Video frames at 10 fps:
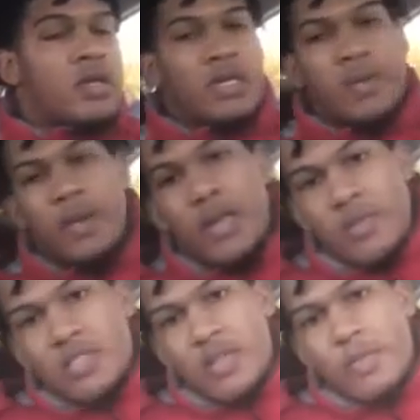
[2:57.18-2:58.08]
Again, my
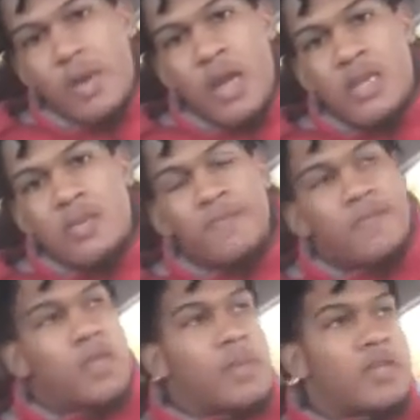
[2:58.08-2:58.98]
name's Mahogany.
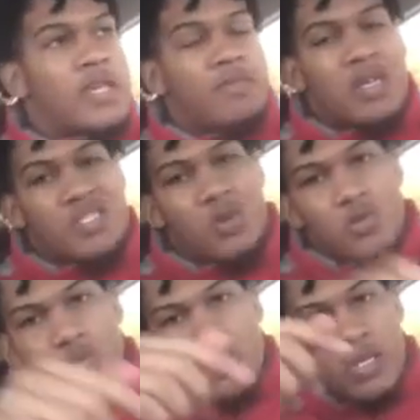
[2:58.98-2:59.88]
I'm gonna leave my
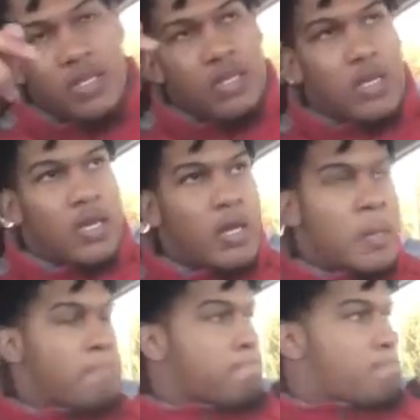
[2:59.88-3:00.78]
socials in the